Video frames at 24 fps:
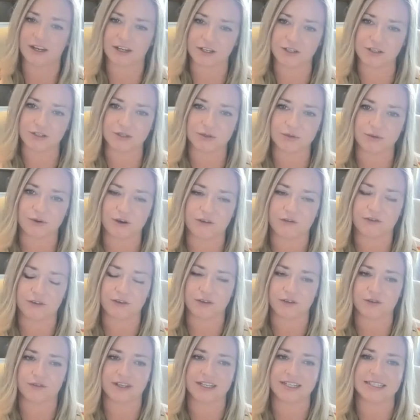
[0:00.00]
I do offer
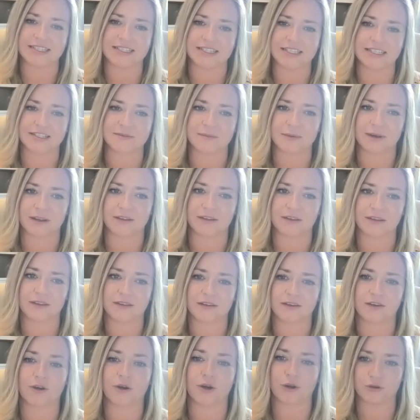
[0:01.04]
3 and 6 month
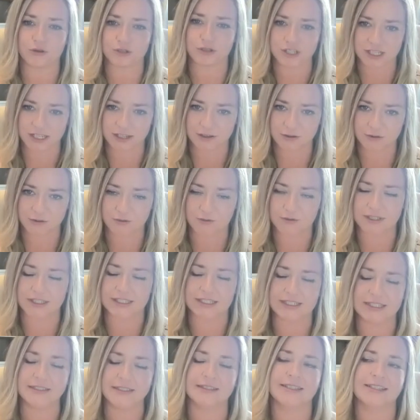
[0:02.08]
coaching all
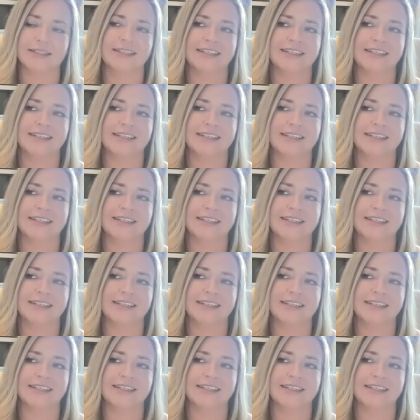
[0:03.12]
in,